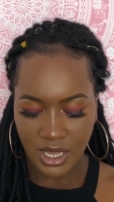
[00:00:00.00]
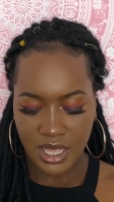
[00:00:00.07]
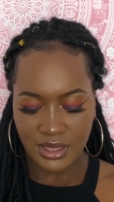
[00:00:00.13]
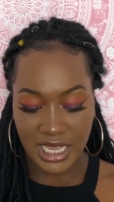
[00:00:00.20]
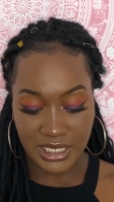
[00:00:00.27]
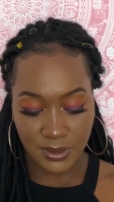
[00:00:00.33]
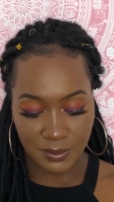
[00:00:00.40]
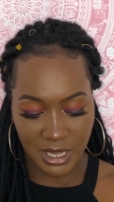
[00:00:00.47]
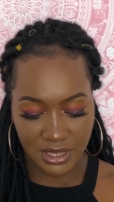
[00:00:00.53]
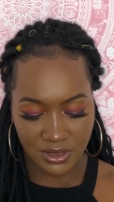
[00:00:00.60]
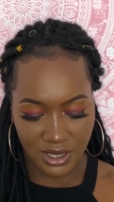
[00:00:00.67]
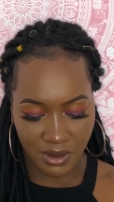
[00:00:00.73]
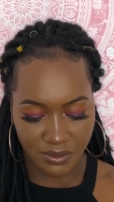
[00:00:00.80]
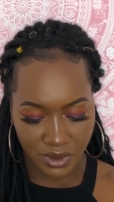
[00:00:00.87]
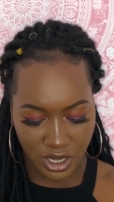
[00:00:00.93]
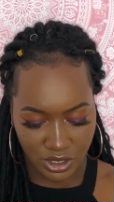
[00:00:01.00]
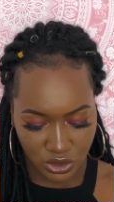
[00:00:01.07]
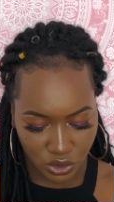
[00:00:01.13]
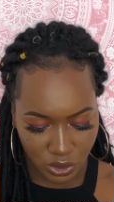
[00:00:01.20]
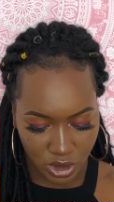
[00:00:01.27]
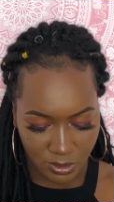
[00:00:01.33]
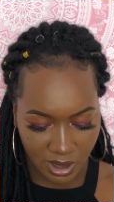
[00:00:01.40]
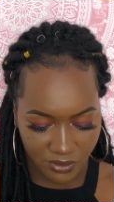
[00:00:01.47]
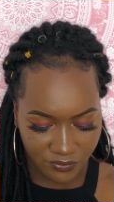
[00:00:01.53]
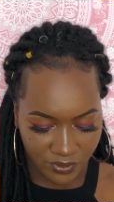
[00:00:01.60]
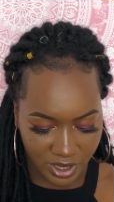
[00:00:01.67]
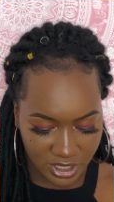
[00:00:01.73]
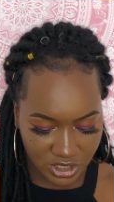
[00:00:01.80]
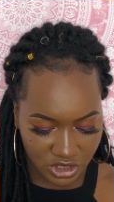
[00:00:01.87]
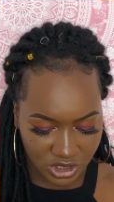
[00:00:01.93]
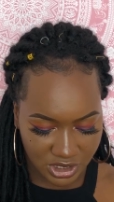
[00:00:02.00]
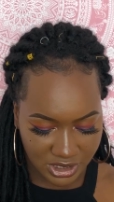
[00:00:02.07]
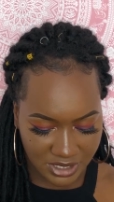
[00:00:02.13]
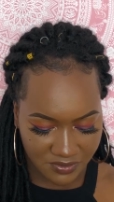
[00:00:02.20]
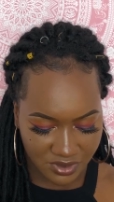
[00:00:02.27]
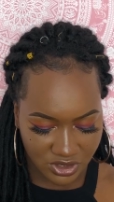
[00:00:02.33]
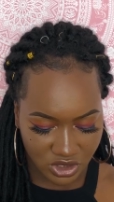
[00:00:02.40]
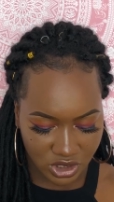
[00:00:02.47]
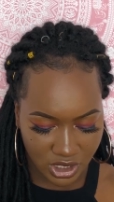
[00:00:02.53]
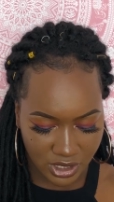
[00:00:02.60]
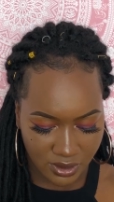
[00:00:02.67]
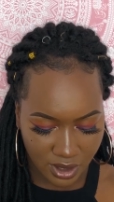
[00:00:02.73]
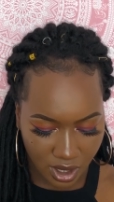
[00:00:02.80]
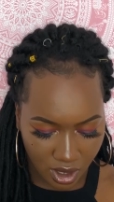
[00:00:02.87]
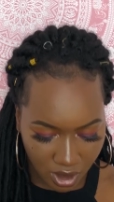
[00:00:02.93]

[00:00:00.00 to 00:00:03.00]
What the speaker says: That's the main thing I enjoyed about first year civil engineer.